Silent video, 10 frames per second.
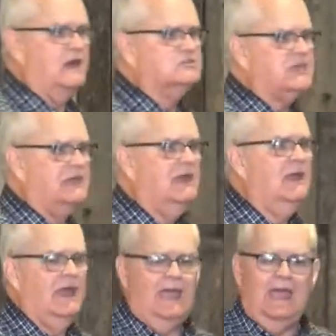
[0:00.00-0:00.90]
understand,
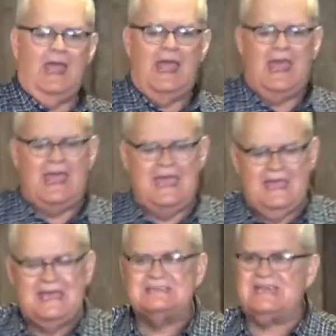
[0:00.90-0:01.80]

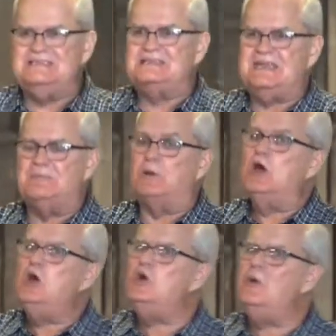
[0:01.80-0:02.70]
he is in the temple.
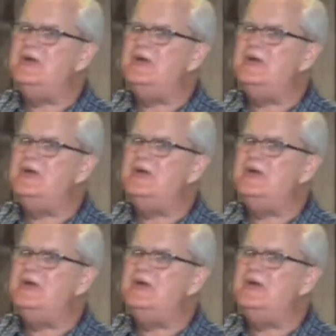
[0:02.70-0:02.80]
Who